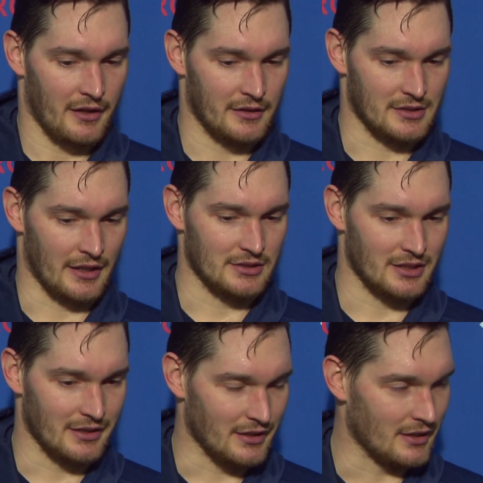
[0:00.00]
his
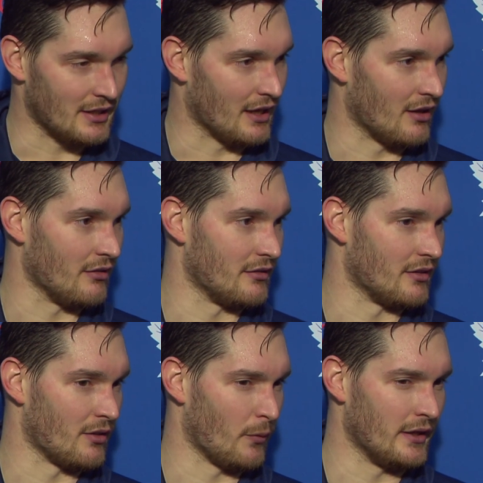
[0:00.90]
attention to detail
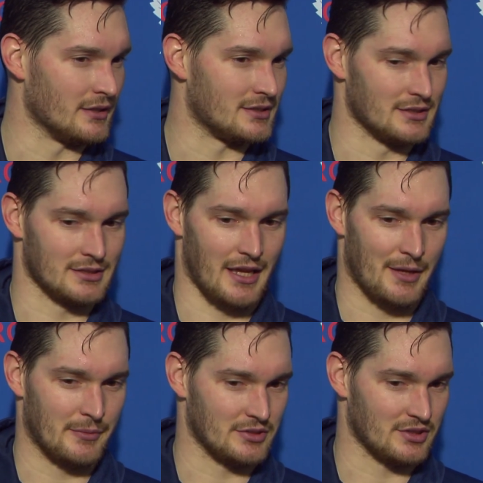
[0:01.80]
and the way he sees the
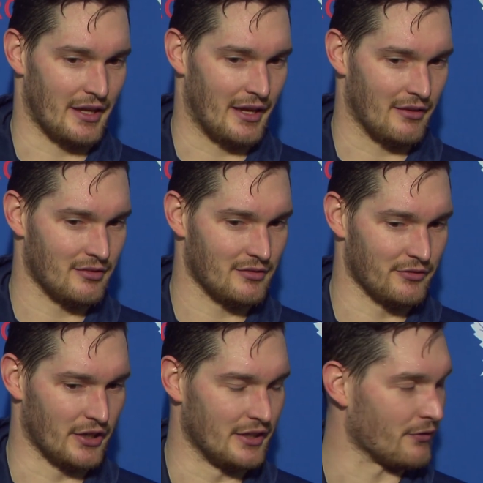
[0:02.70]
game is
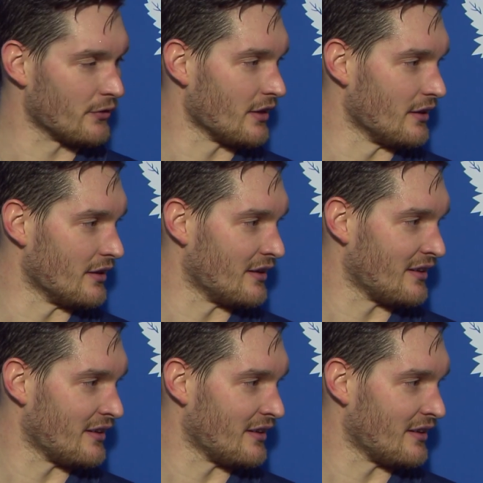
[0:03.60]
very different than,